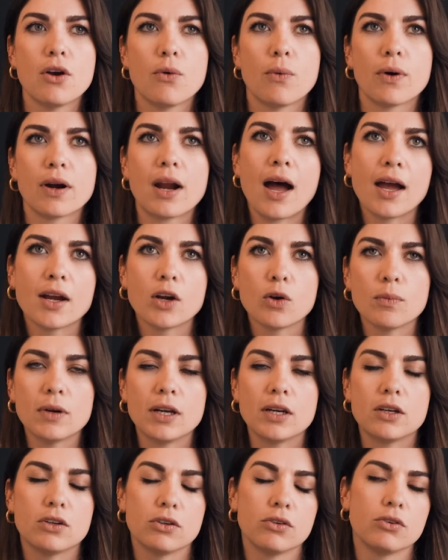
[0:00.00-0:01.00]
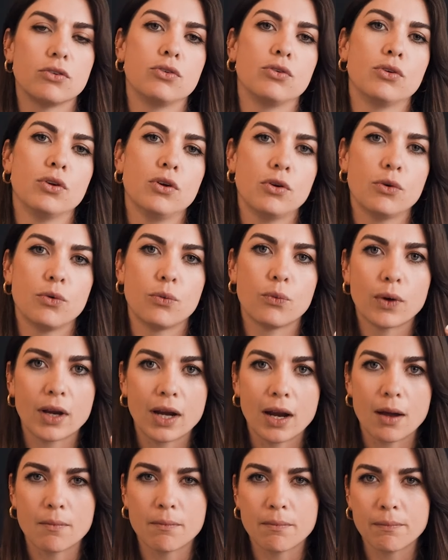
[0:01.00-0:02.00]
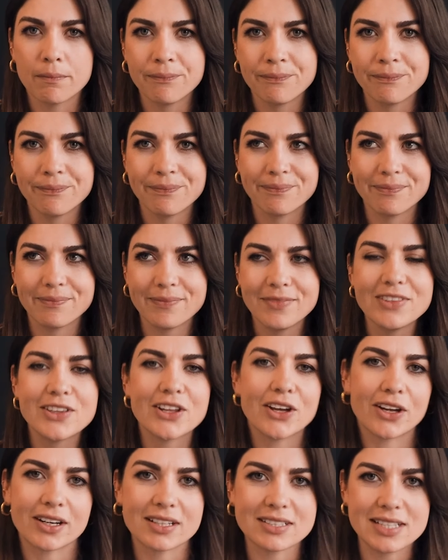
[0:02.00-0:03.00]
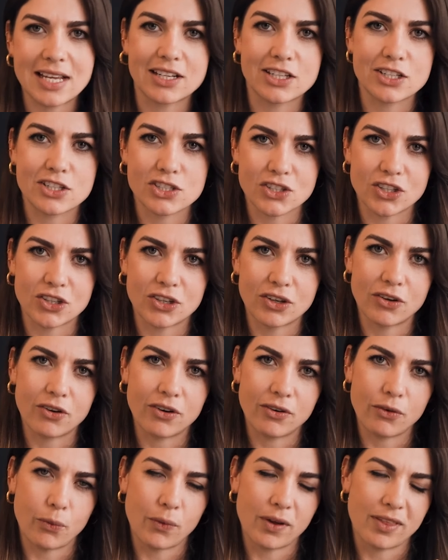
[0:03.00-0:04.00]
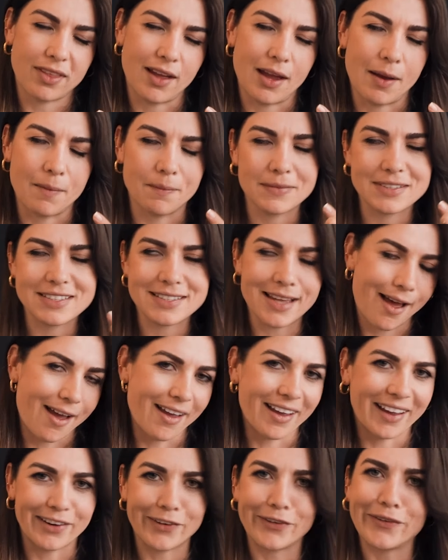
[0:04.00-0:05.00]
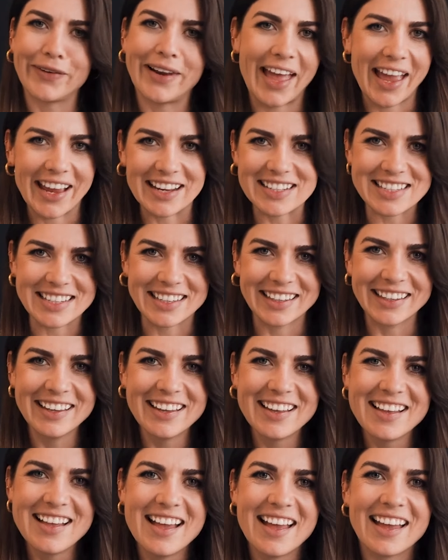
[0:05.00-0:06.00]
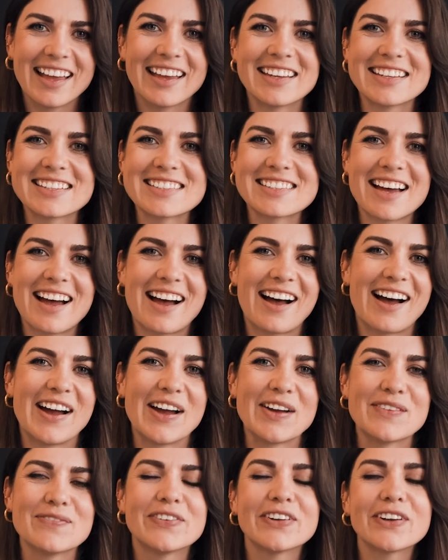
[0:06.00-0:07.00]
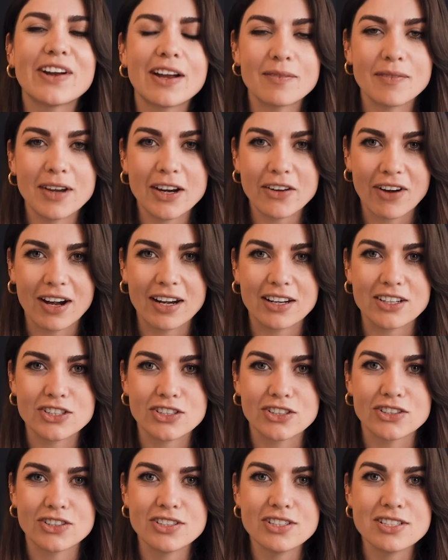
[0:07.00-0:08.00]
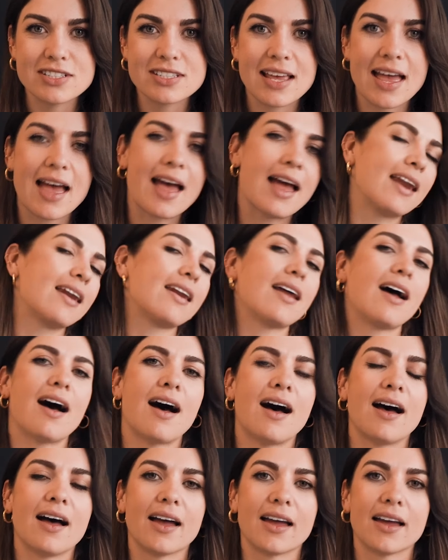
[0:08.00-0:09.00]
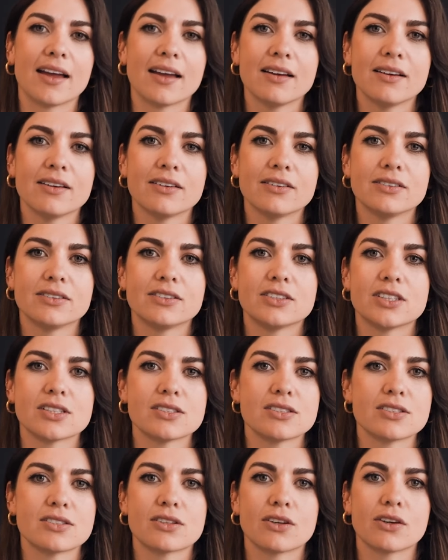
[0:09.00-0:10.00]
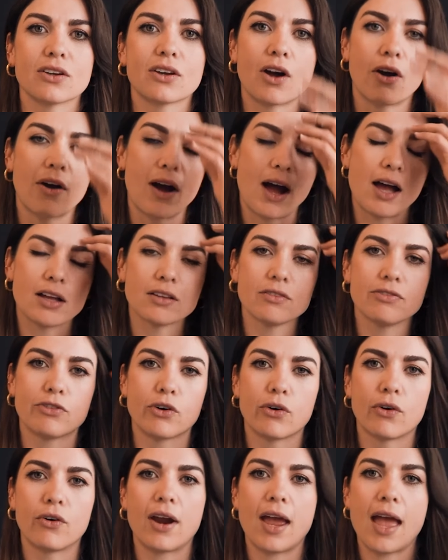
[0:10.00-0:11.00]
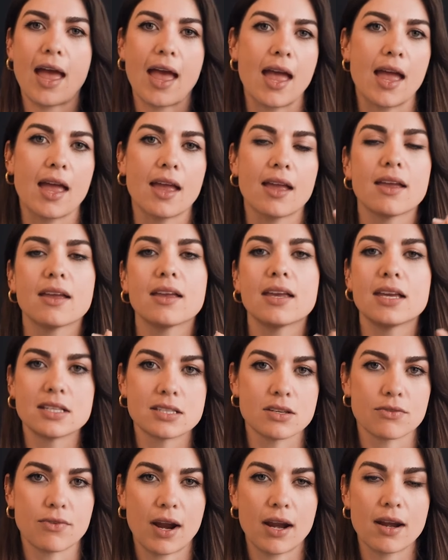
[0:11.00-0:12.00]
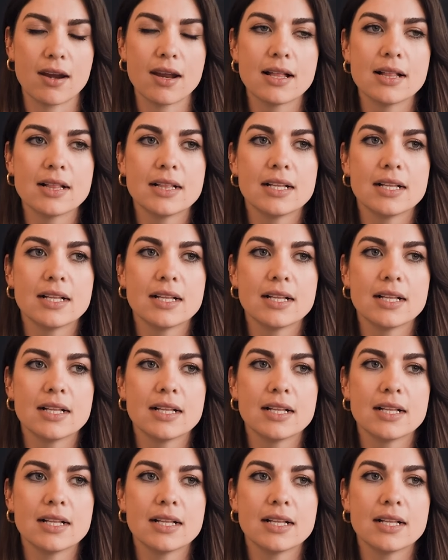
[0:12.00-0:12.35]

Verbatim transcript: what i normally do when i'm not exactly sure whether I'm tired or lazy, is I put on my running shoes and I just go out for a easy run.